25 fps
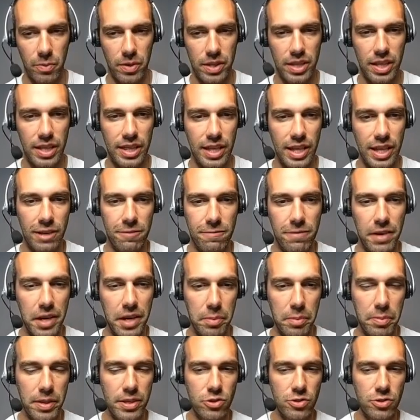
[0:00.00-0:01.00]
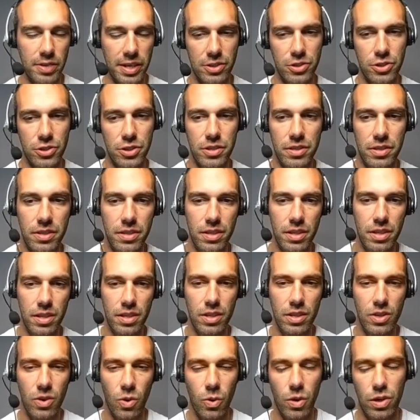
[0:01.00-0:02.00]
to put it within like a fire punch range,
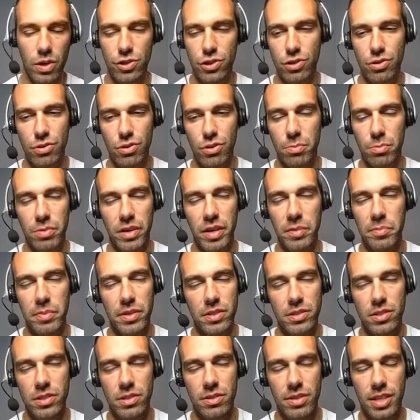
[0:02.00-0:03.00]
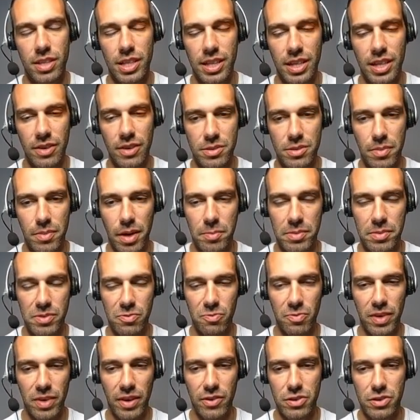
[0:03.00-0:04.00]
or just throw the Brave Bird too. Like that was
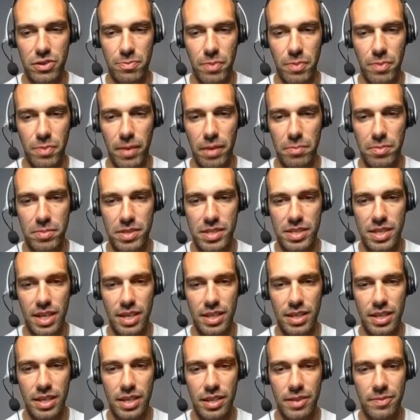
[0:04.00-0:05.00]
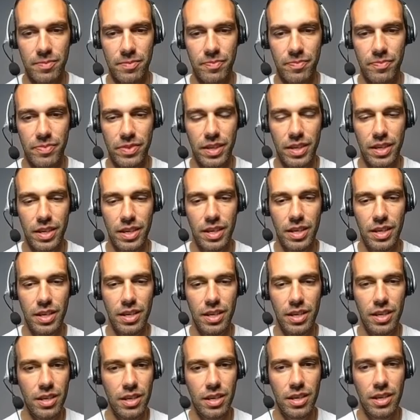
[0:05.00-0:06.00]
my main mistake there.
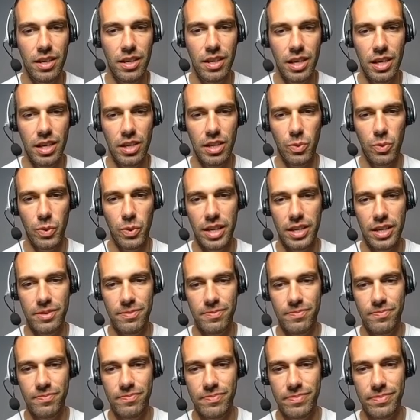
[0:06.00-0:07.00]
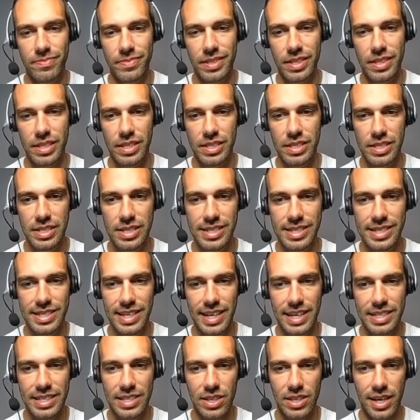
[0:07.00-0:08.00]
Either way,
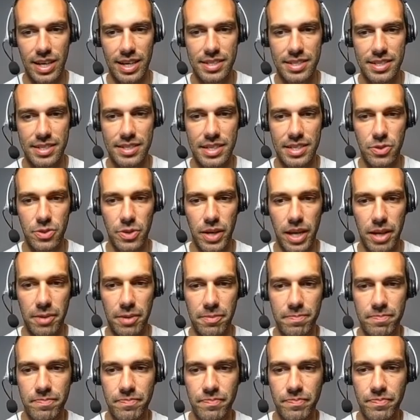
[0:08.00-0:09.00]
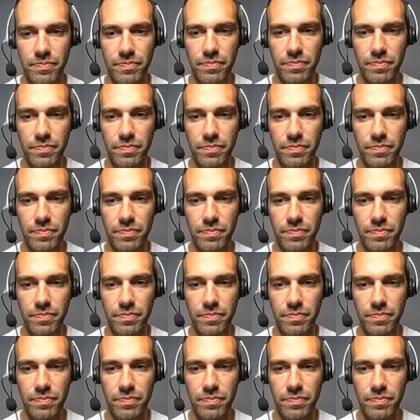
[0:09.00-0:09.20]
that's a loss. That's okay.